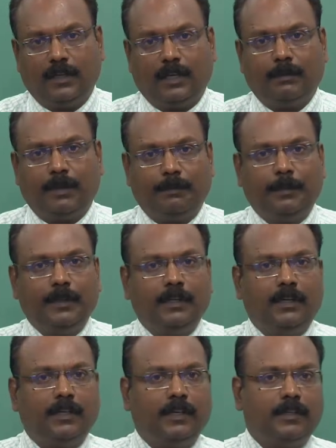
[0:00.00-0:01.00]
I am happy
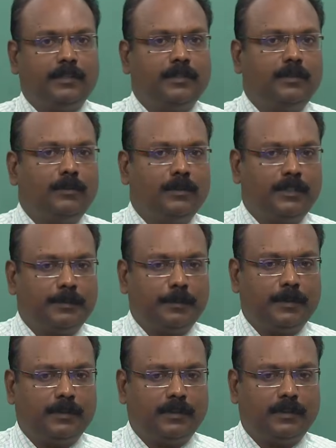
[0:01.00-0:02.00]
that I listened to this
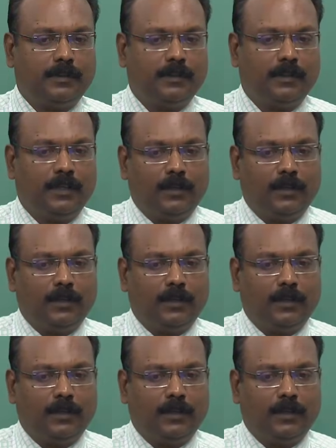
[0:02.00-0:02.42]
person.